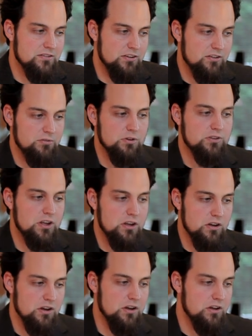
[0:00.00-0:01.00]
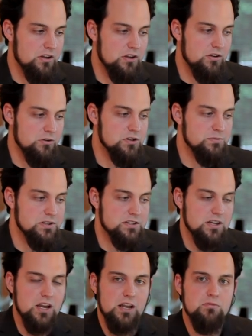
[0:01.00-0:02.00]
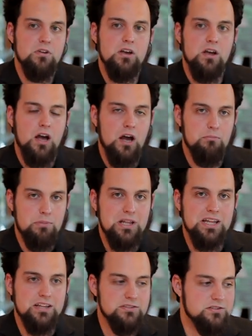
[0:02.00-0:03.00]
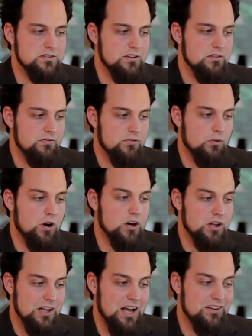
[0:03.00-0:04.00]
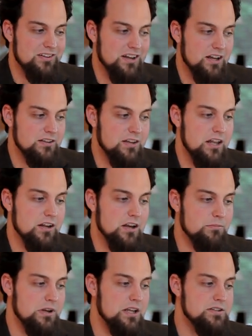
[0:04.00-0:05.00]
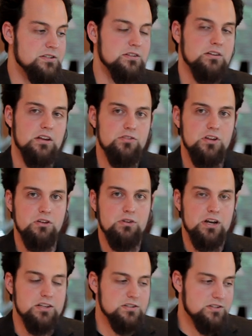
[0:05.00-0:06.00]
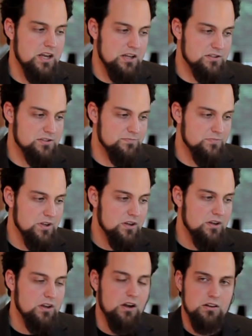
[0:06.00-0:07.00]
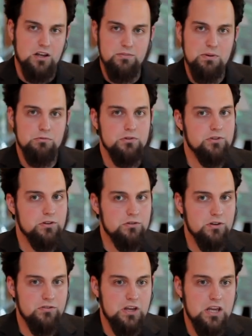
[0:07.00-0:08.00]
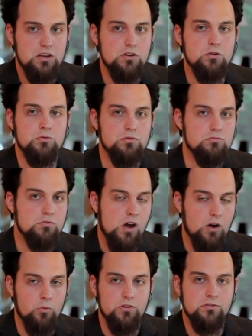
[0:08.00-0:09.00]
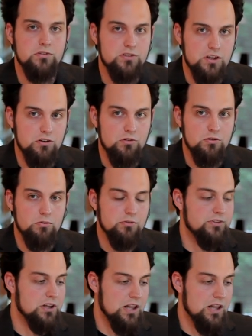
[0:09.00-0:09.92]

and this is what the uh, EU has been saying uh, billions for our cloud uh, data companies in the United States. A lot of people in the, in the EU do not want to deal with the